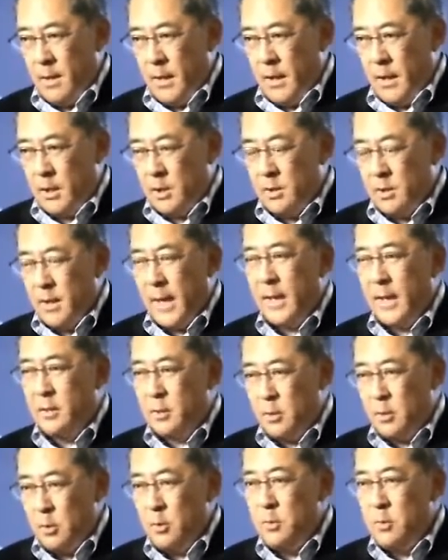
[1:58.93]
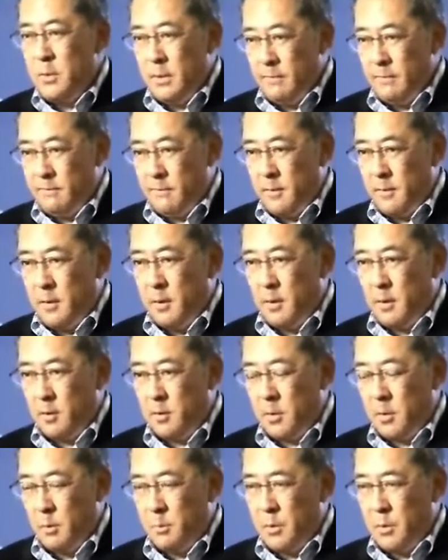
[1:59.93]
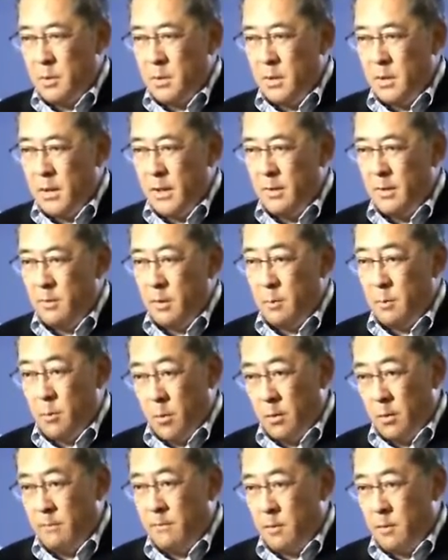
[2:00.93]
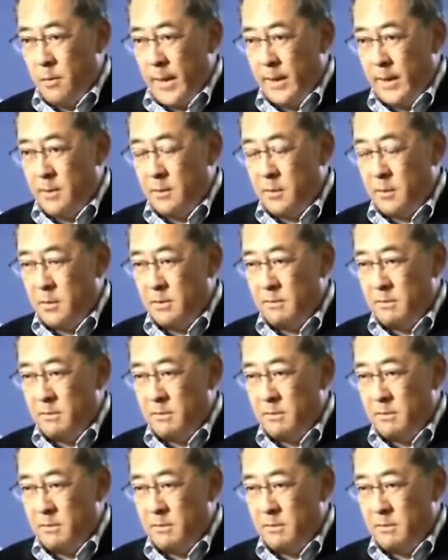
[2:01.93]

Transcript: it's not too difficult to put together a board of directors